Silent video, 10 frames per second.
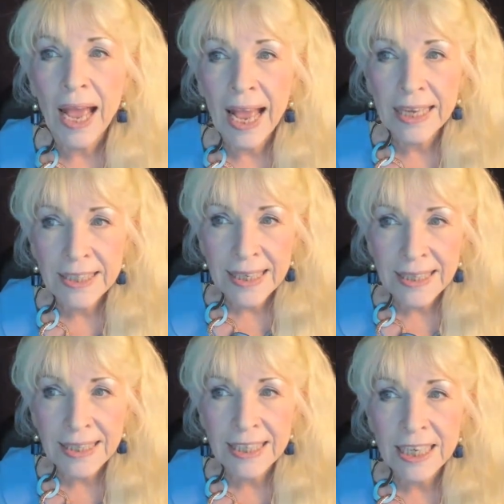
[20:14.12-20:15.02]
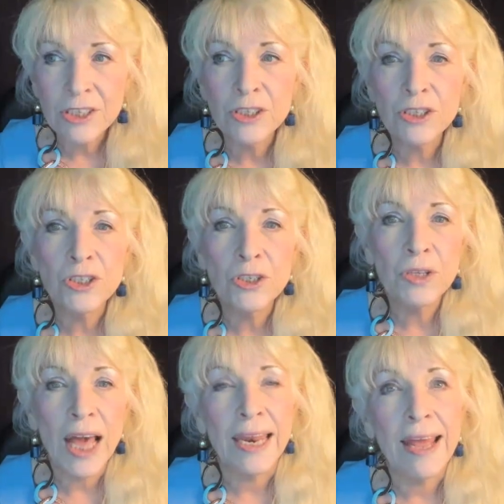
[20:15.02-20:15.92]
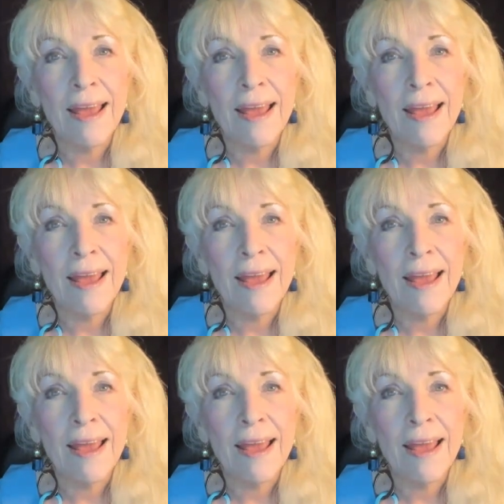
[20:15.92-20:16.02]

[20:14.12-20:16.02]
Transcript: and to continue to do that